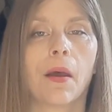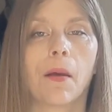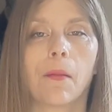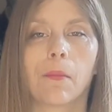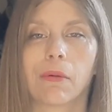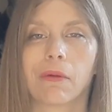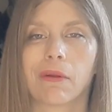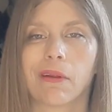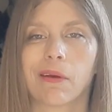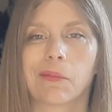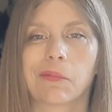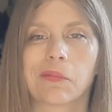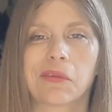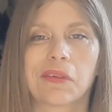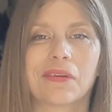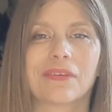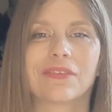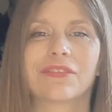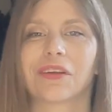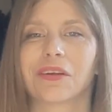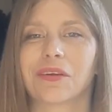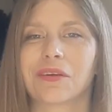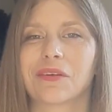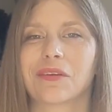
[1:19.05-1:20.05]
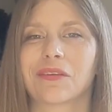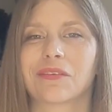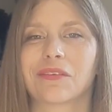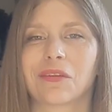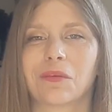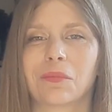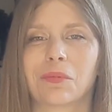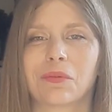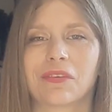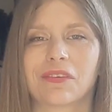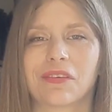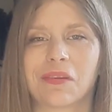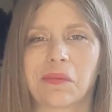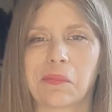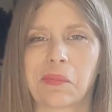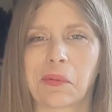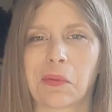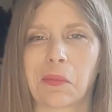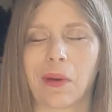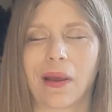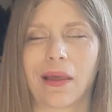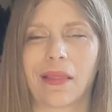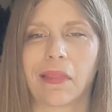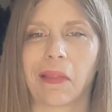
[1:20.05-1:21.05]
But I'm going to show you a super simple
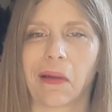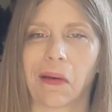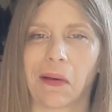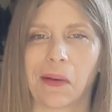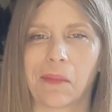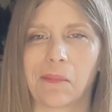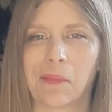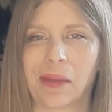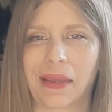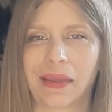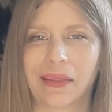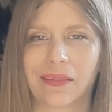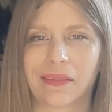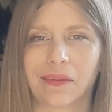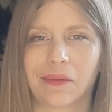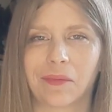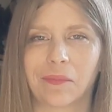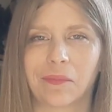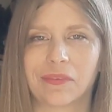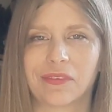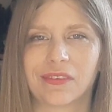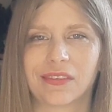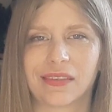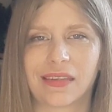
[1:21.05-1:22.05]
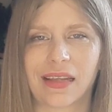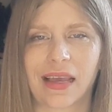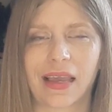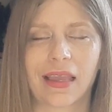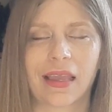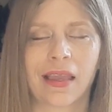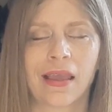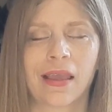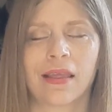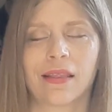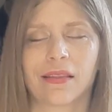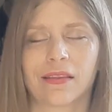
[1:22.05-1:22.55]
way that I make them today.